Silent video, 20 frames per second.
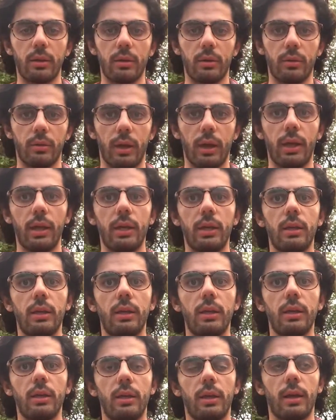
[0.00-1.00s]
right?
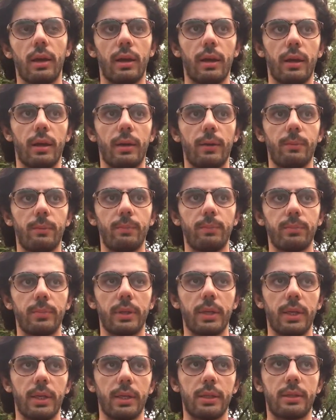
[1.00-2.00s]

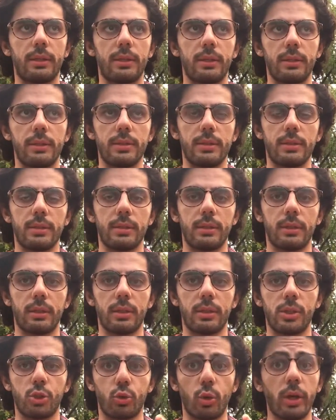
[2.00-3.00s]
It is
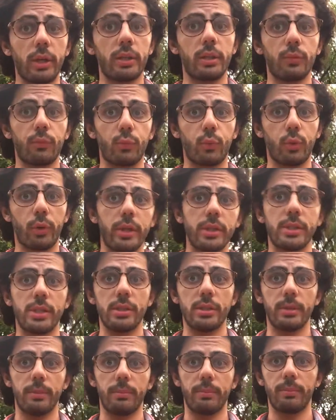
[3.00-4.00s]
constructive
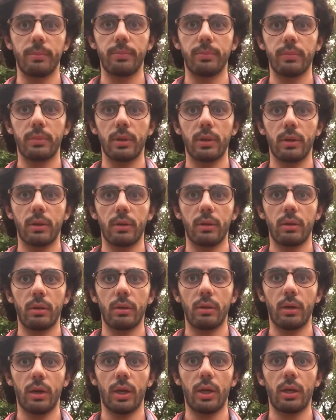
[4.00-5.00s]
criticism,
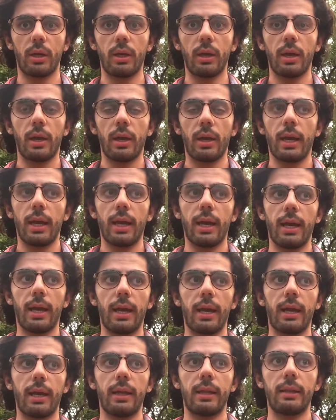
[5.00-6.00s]
right?
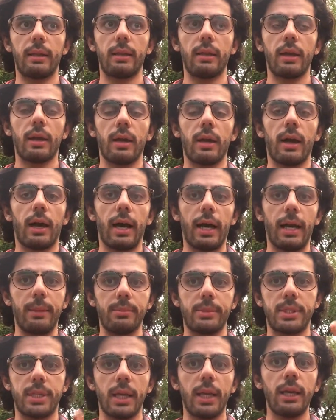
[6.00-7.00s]
And I am
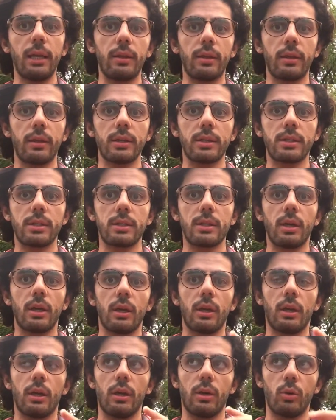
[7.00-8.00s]
saying this
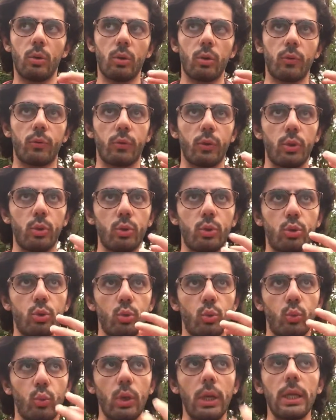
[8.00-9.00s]
in order for you
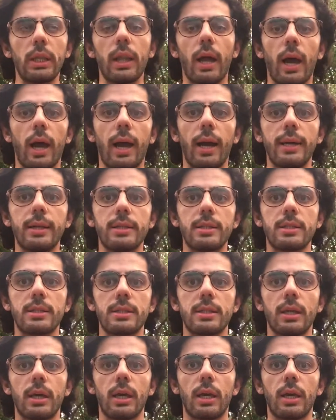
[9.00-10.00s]
to realize
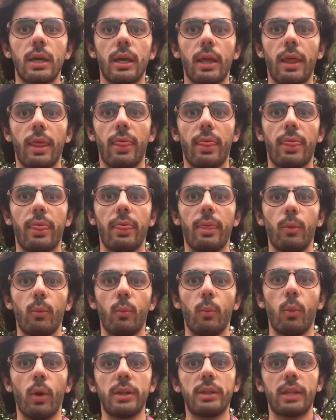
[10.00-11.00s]

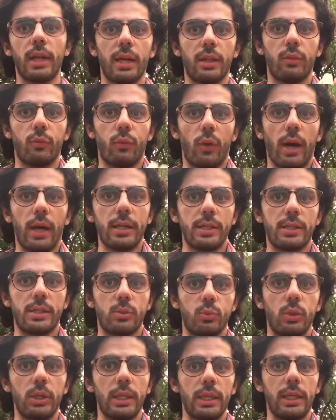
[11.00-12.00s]
what
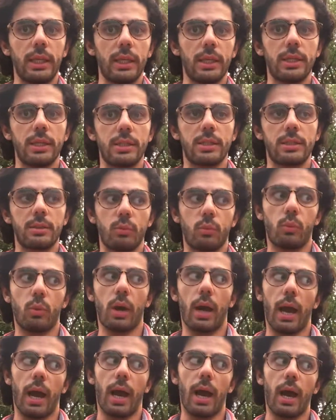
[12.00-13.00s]
advice really is,
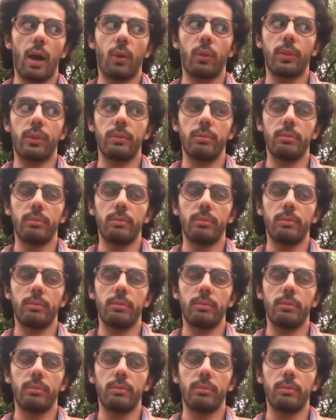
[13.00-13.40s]
how